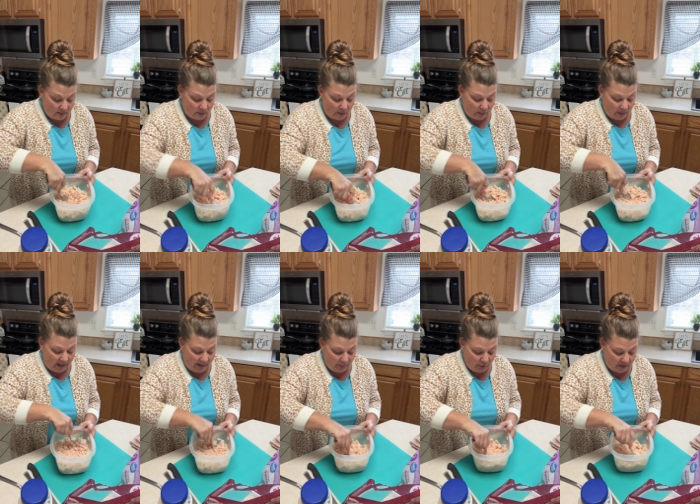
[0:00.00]
but what
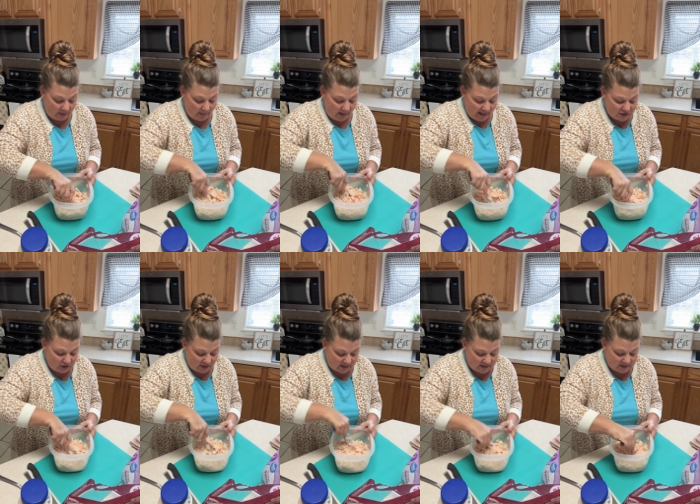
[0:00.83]
I put in my
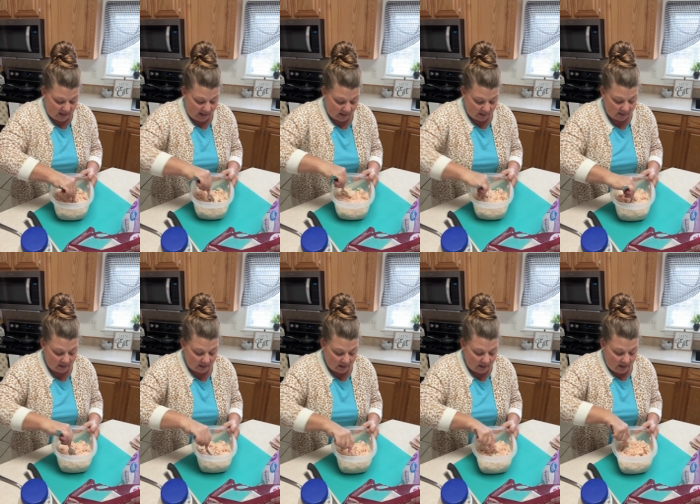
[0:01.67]
chicken salad